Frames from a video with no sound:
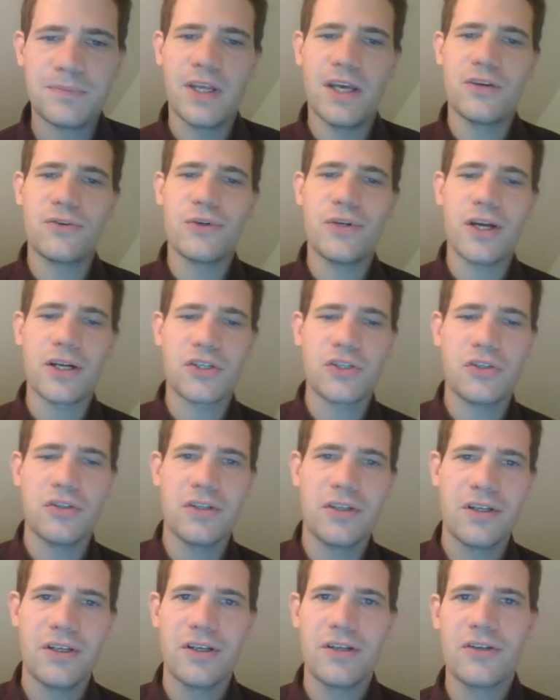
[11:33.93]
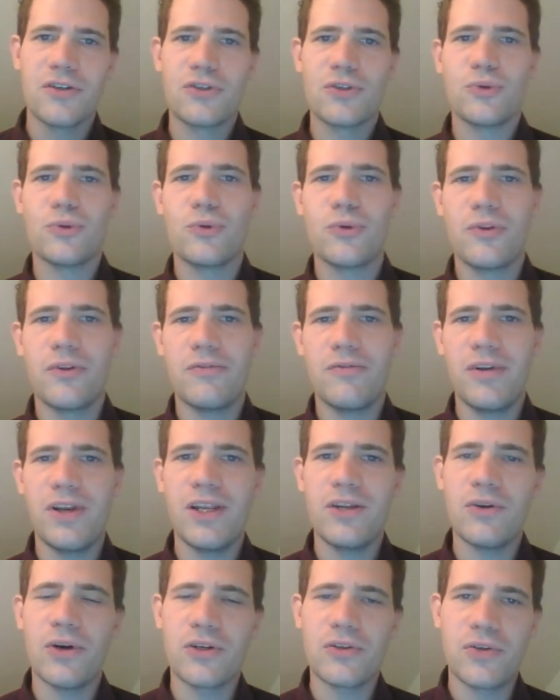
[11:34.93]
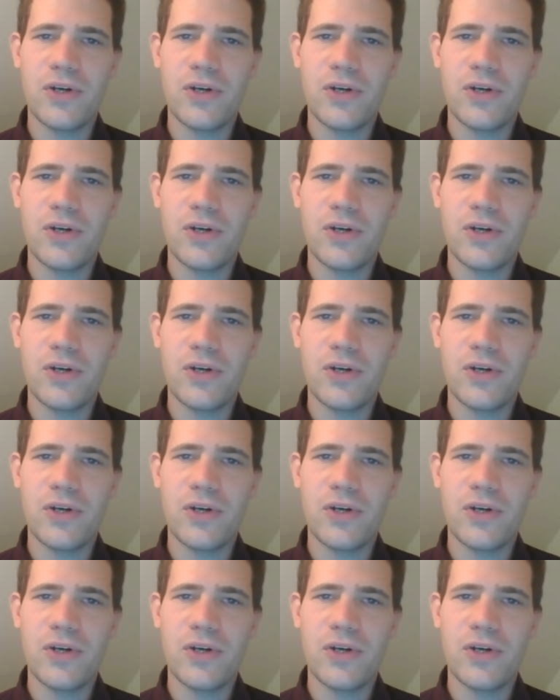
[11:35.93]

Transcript: introduction to the Philidor